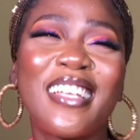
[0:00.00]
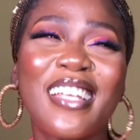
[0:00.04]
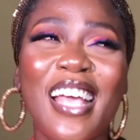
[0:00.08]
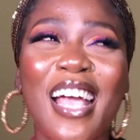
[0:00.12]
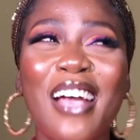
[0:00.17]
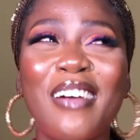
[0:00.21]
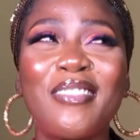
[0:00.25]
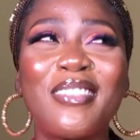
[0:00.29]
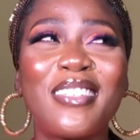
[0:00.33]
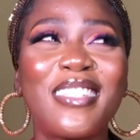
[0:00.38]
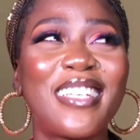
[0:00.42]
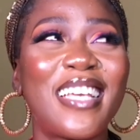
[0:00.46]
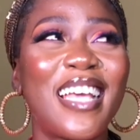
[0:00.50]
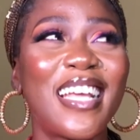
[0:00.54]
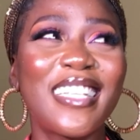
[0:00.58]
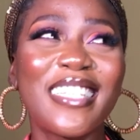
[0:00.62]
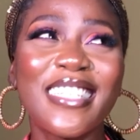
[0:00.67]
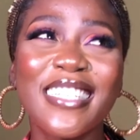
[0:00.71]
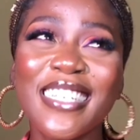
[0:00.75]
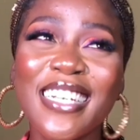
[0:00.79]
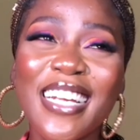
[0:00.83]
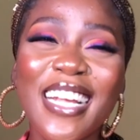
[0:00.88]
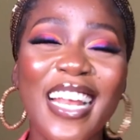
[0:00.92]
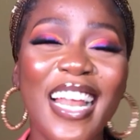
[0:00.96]
I was
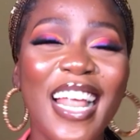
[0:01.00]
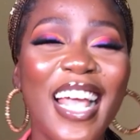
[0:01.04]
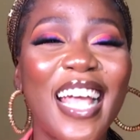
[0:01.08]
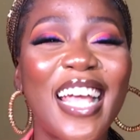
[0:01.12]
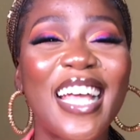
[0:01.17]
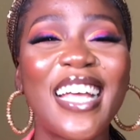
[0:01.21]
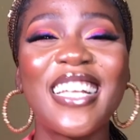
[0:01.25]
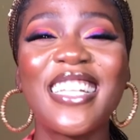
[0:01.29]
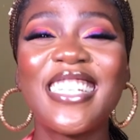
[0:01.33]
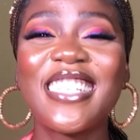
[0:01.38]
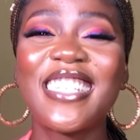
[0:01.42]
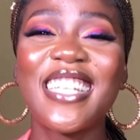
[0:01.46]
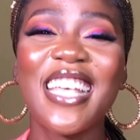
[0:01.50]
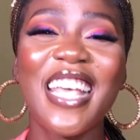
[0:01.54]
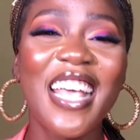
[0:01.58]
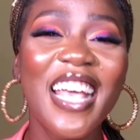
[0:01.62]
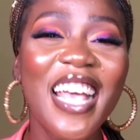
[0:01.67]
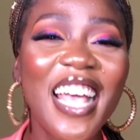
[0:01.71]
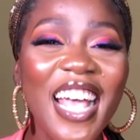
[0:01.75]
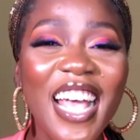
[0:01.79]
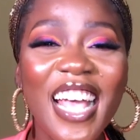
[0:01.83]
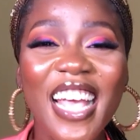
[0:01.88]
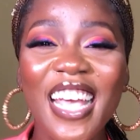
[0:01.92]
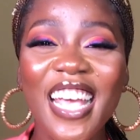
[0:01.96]
getting clients,
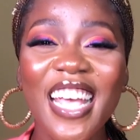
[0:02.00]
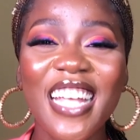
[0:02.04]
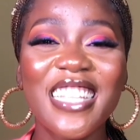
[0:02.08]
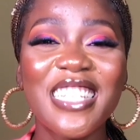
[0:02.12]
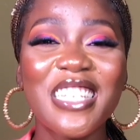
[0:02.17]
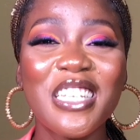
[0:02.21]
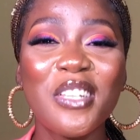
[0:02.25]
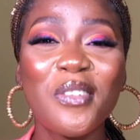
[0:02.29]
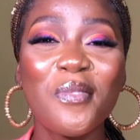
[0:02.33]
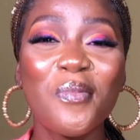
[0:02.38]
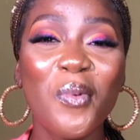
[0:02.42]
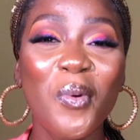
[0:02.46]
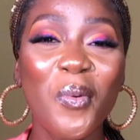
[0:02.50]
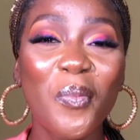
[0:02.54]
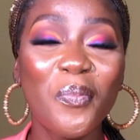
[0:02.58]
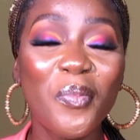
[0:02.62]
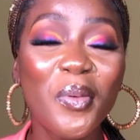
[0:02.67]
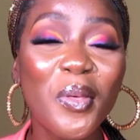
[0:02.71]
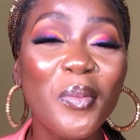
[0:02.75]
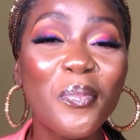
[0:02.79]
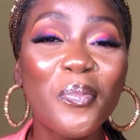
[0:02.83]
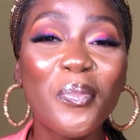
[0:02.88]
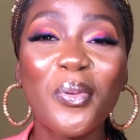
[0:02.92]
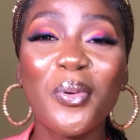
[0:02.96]
getting more
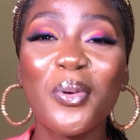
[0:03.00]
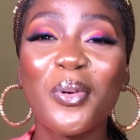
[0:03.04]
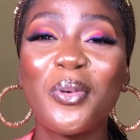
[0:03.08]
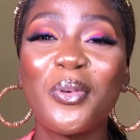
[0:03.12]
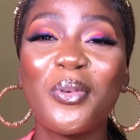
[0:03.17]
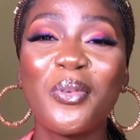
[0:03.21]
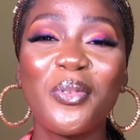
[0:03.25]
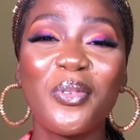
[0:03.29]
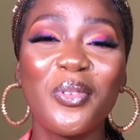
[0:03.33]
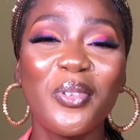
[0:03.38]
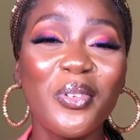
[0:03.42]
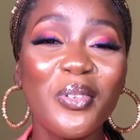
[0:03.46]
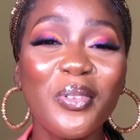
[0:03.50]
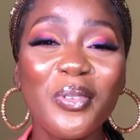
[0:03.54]
people,